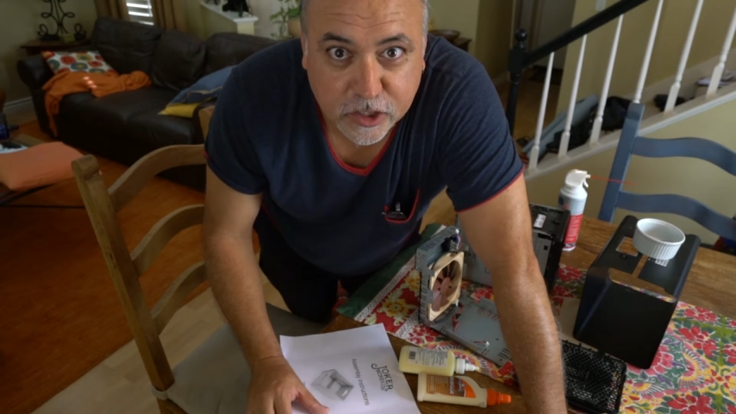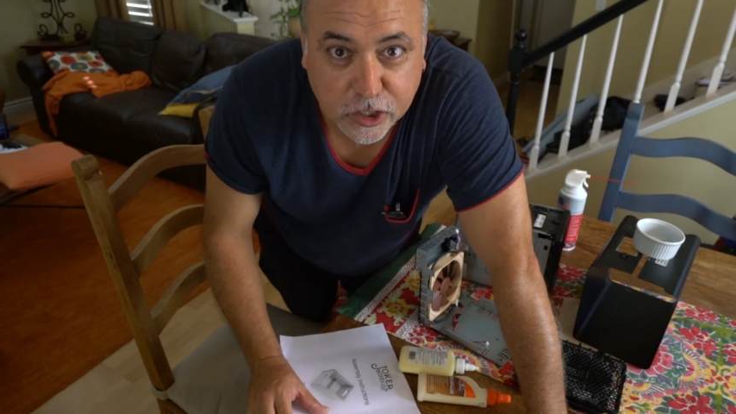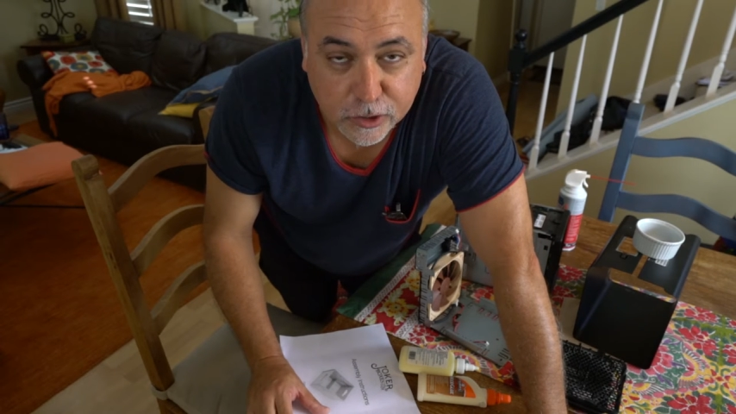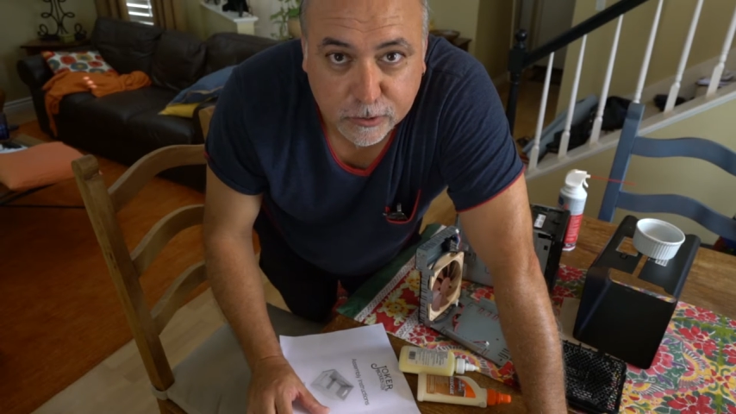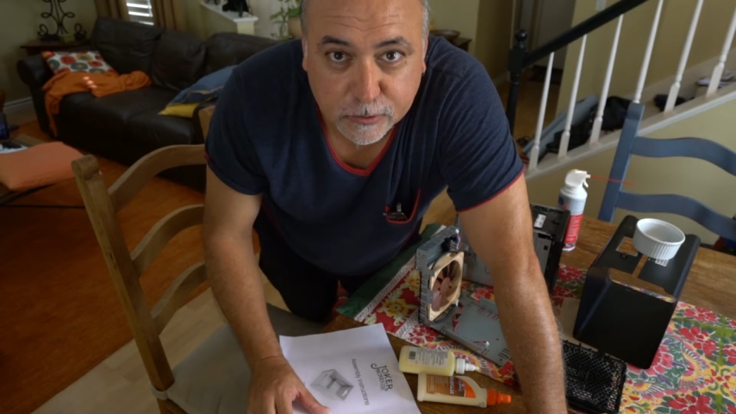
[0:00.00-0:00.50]

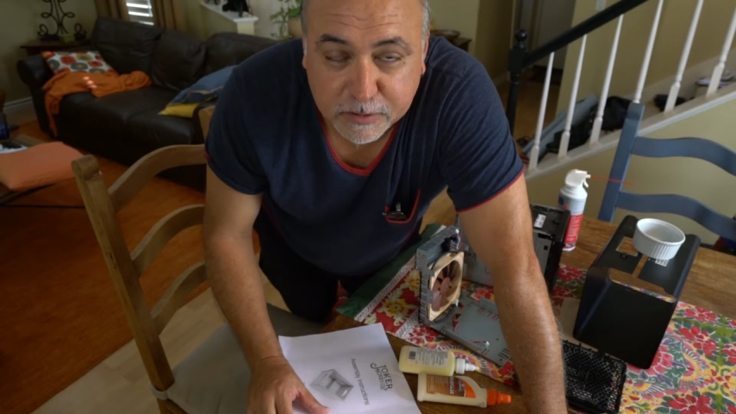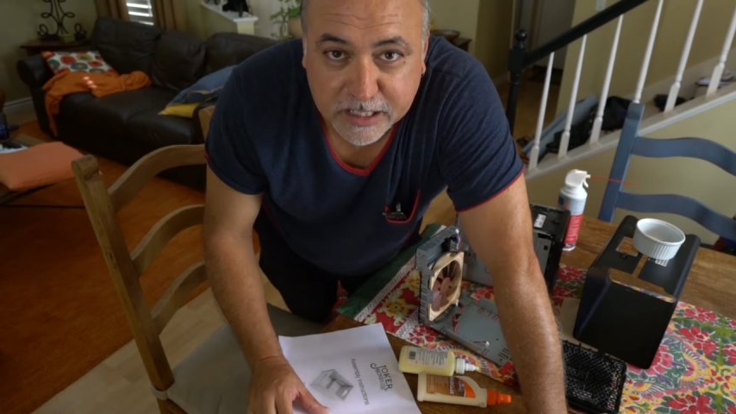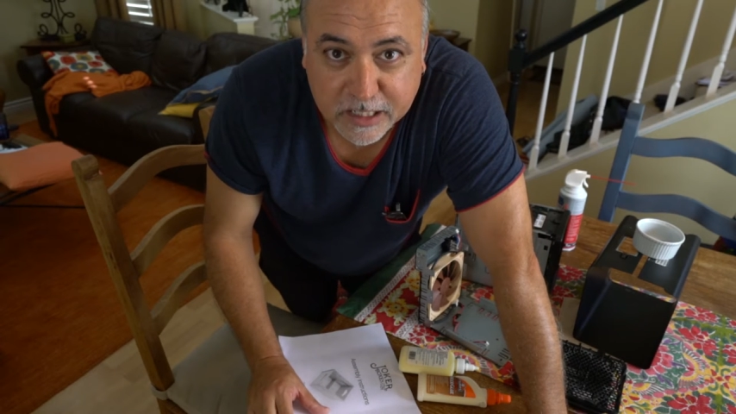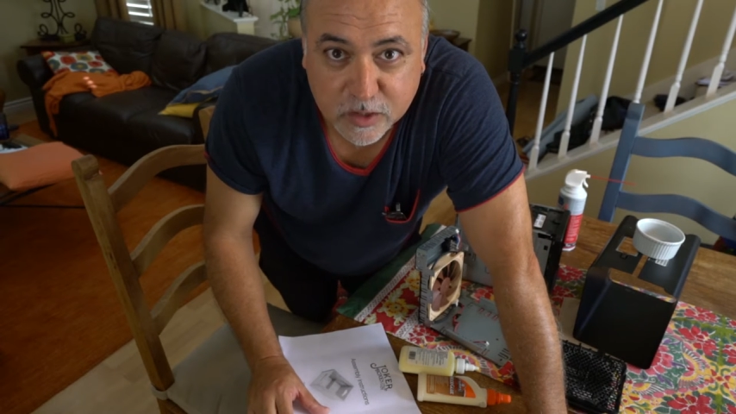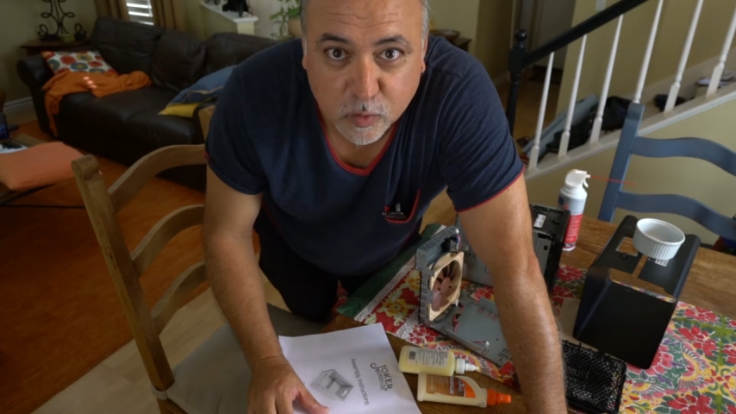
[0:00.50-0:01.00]
glued
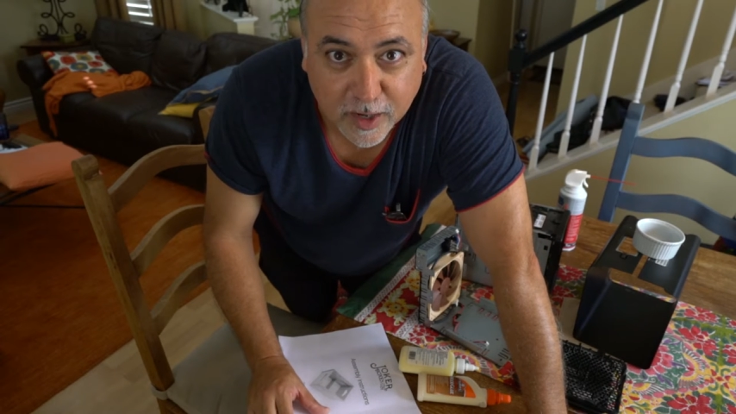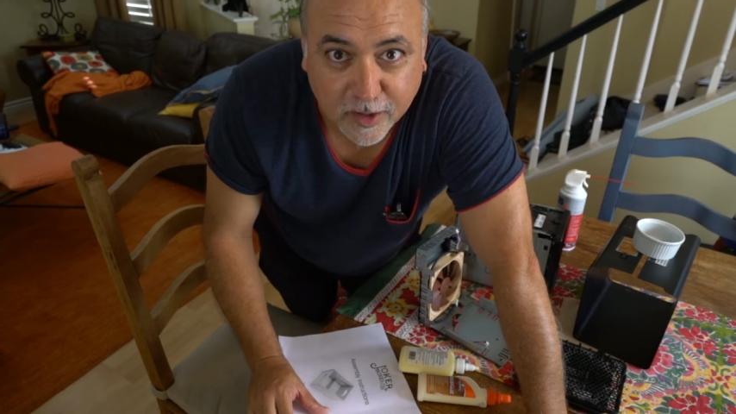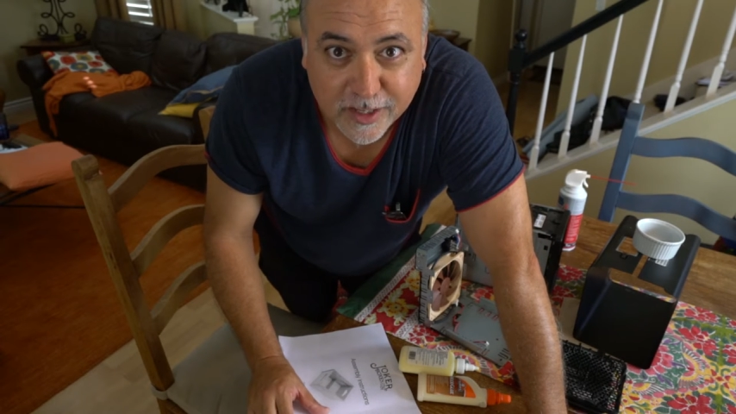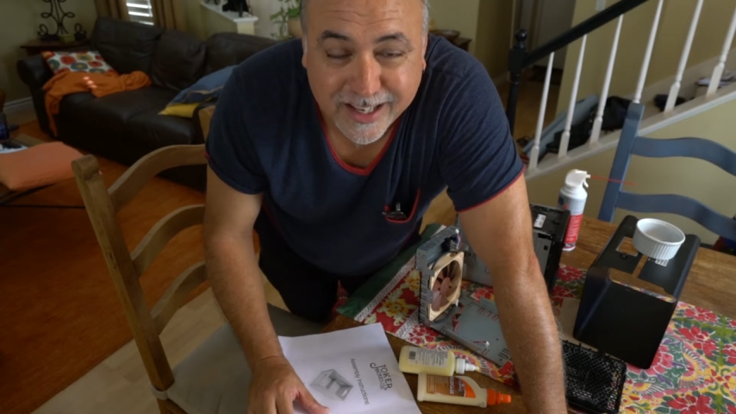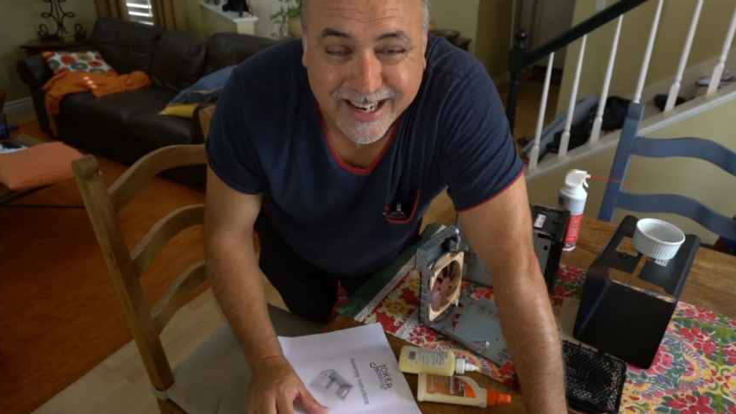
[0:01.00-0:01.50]
because,
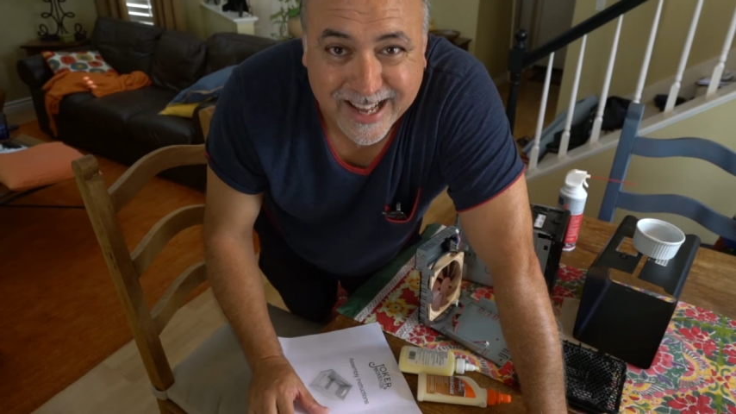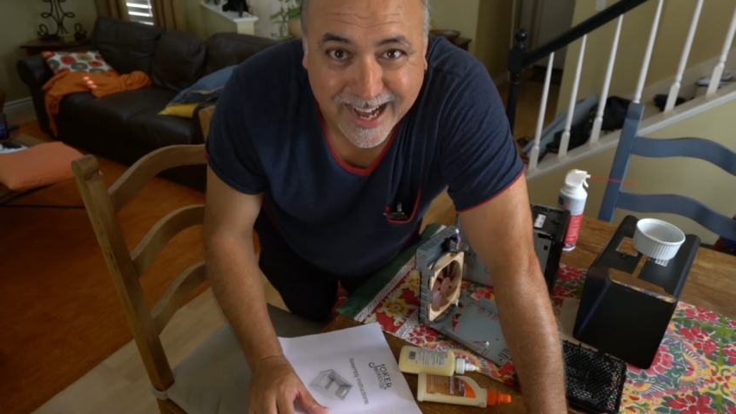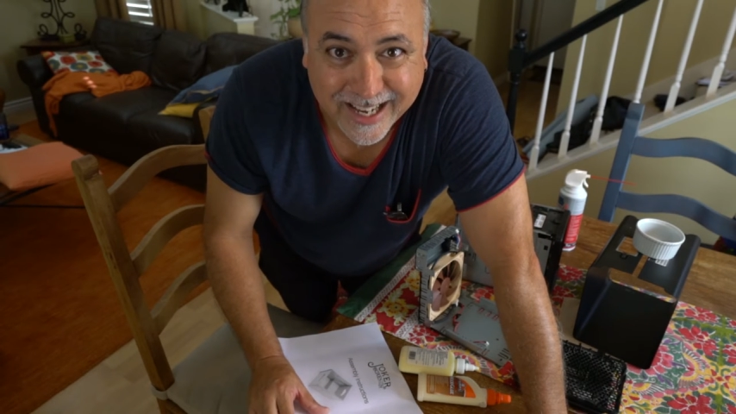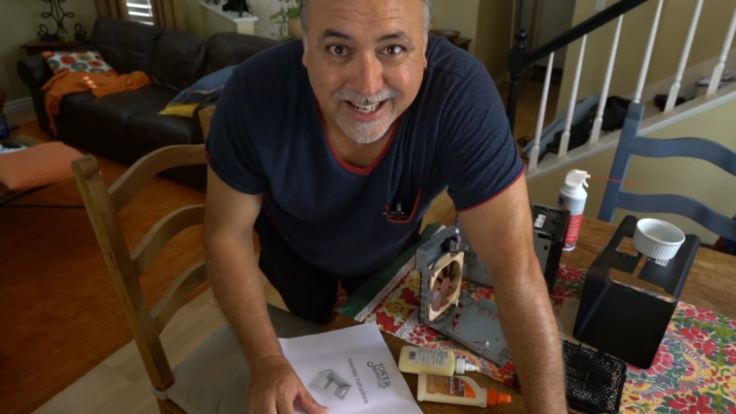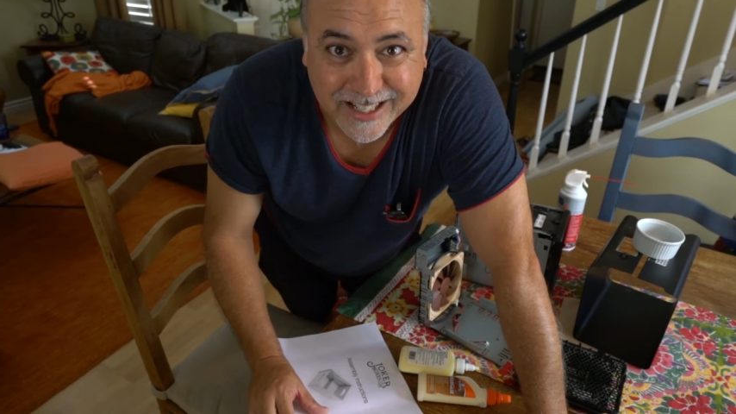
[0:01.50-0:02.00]
well, you're
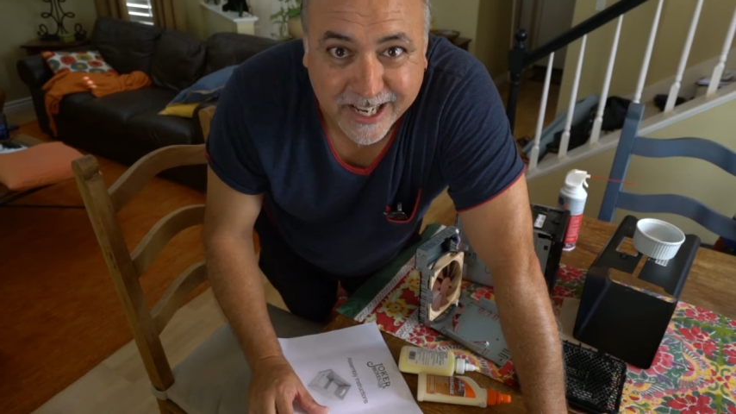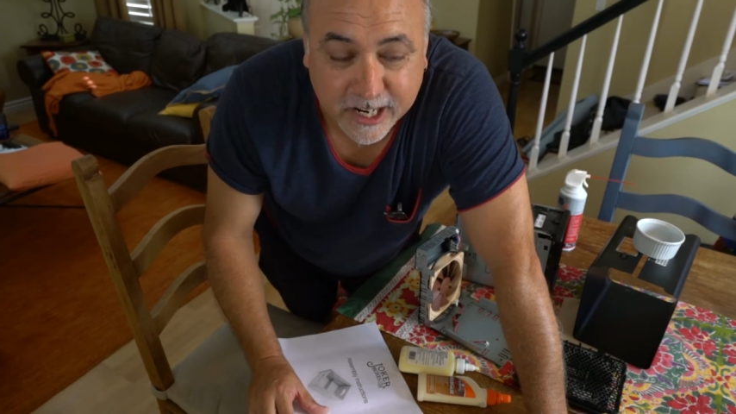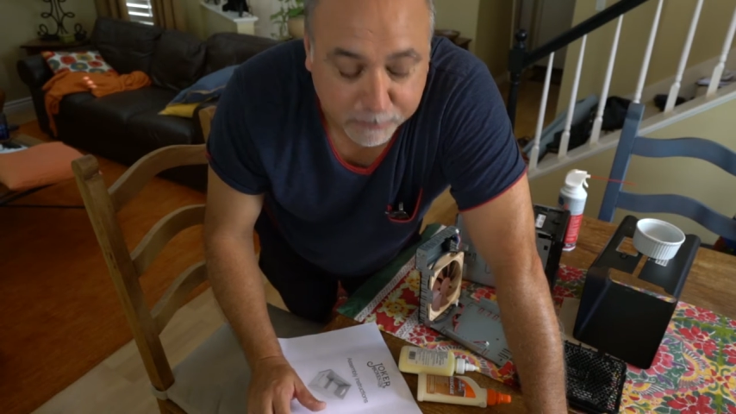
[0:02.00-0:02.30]
not going to take it